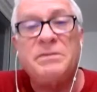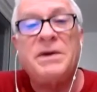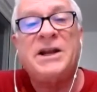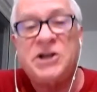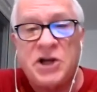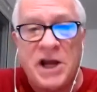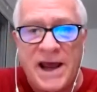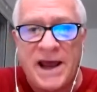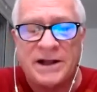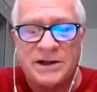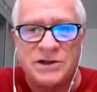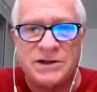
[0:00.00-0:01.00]
by
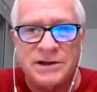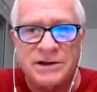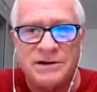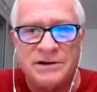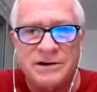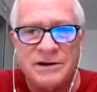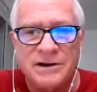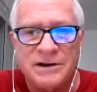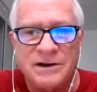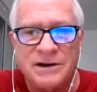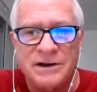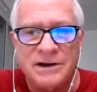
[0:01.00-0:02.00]
chance
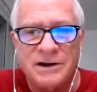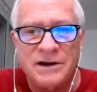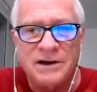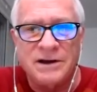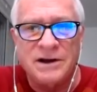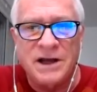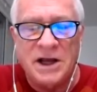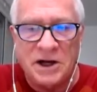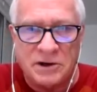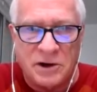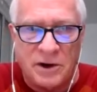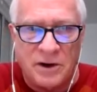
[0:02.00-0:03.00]
it
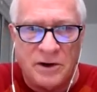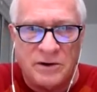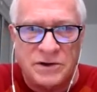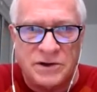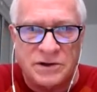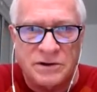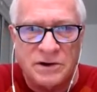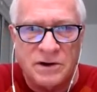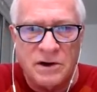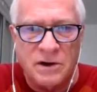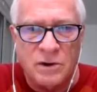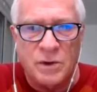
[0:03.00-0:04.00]
occurs
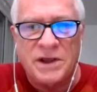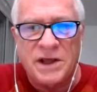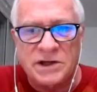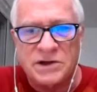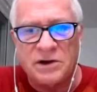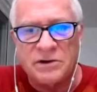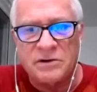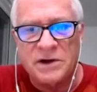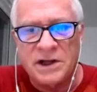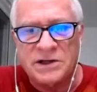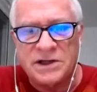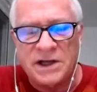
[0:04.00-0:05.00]
when these other
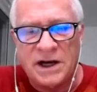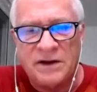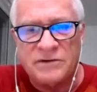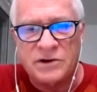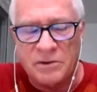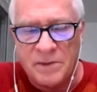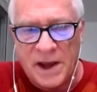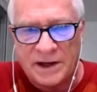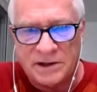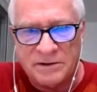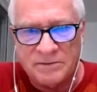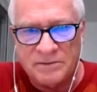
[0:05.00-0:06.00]
incentives are
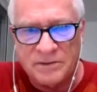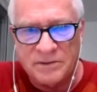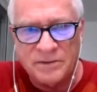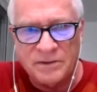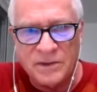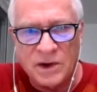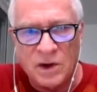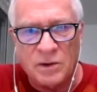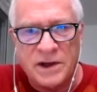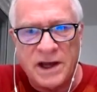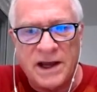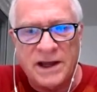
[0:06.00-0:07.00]
met.
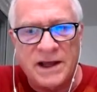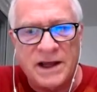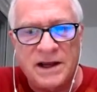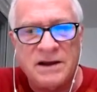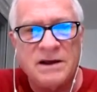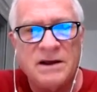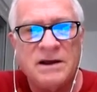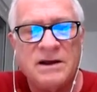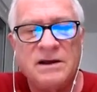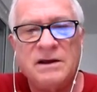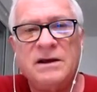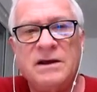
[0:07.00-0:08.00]
Okay,
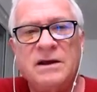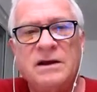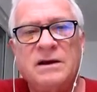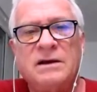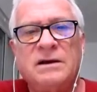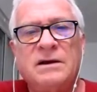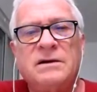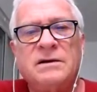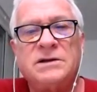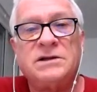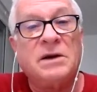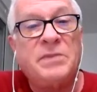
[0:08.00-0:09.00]

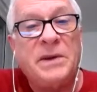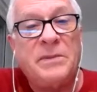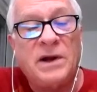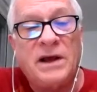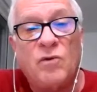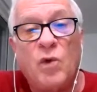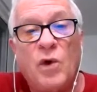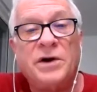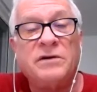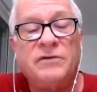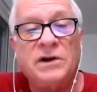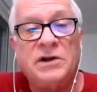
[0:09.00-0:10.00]
some people have
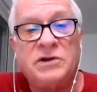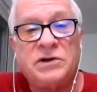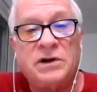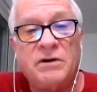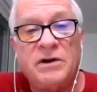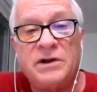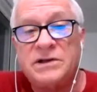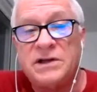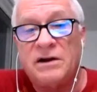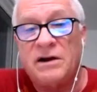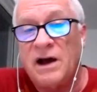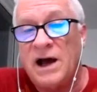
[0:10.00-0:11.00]
wonderful insurance,
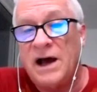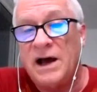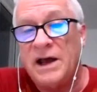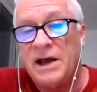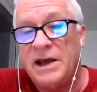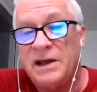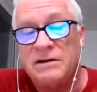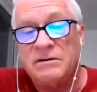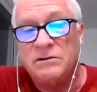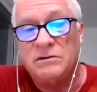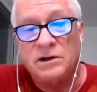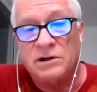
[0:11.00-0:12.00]
are high and
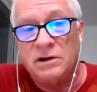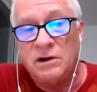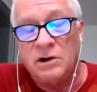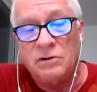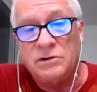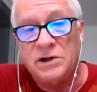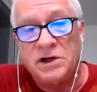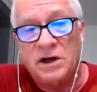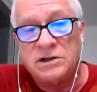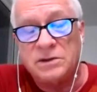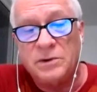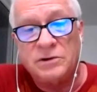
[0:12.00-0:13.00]
low
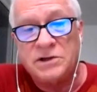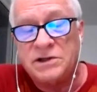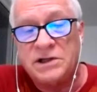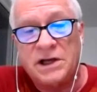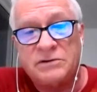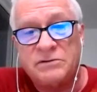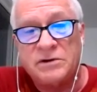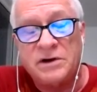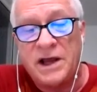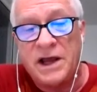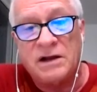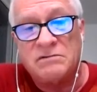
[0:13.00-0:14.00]
deductibles, etc.,
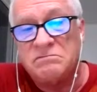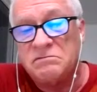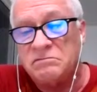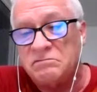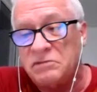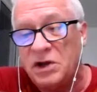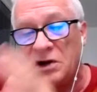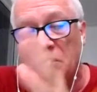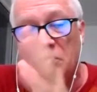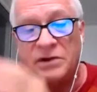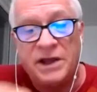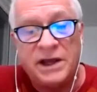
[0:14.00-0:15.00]
and
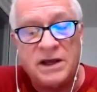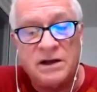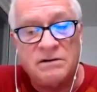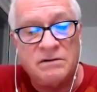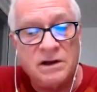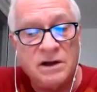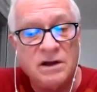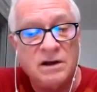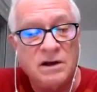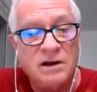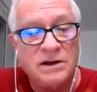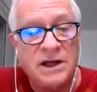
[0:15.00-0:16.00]
they
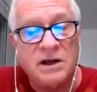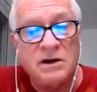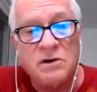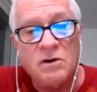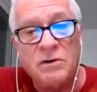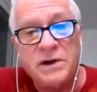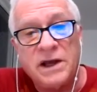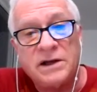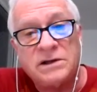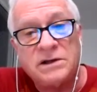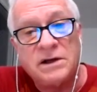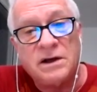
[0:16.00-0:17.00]
can go
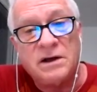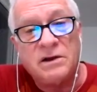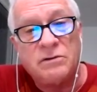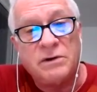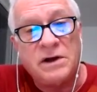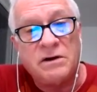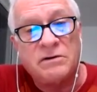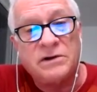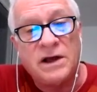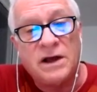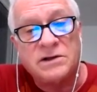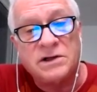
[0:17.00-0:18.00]
get
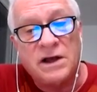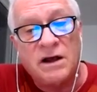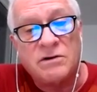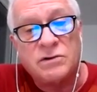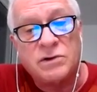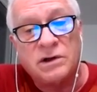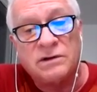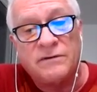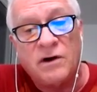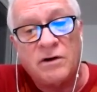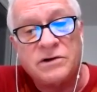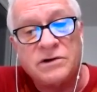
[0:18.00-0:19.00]
$300,000 worth of
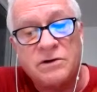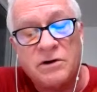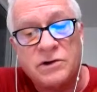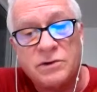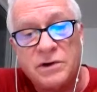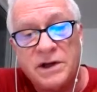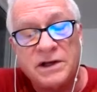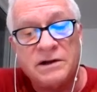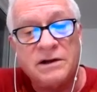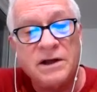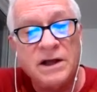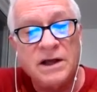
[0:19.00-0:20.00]
heart surgery and
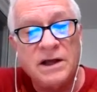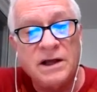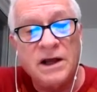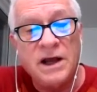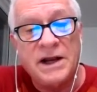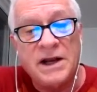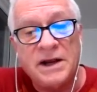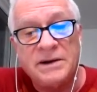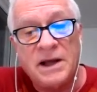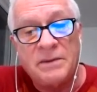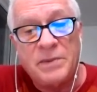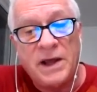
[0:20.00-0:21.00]

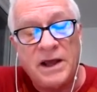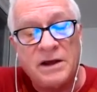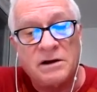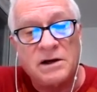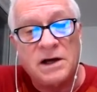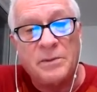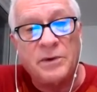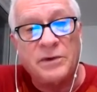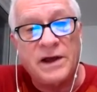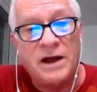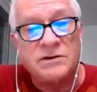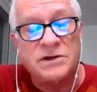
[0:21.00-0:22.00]
end up paying a couple
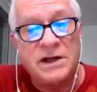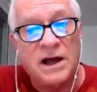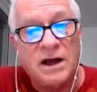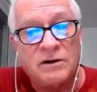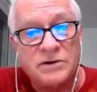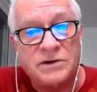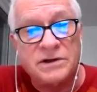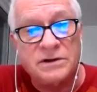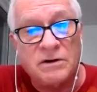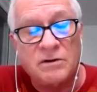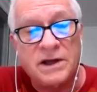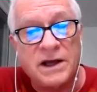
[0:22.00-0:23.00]
$1,000.
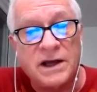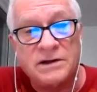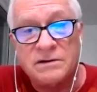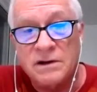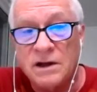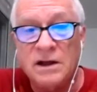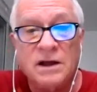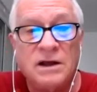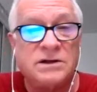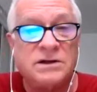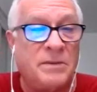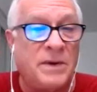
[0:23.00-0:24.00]
Okay,
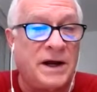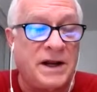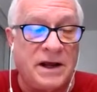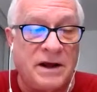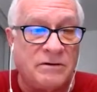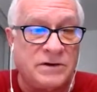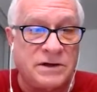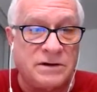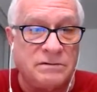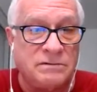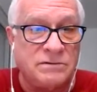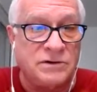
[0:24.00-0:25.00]
somebody else
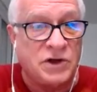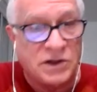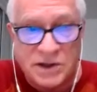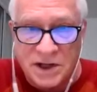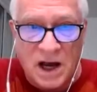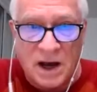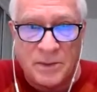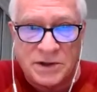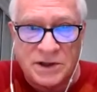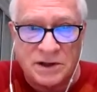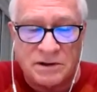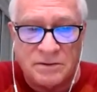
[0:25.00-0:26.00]
just the
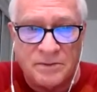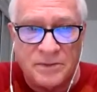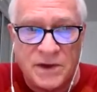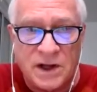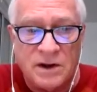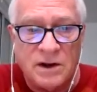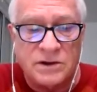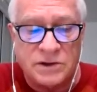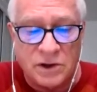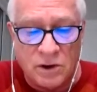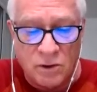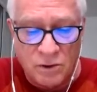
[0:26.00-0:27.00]
opposite.
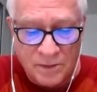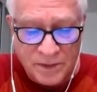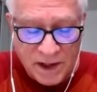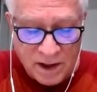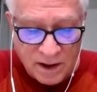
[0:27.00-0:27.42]
So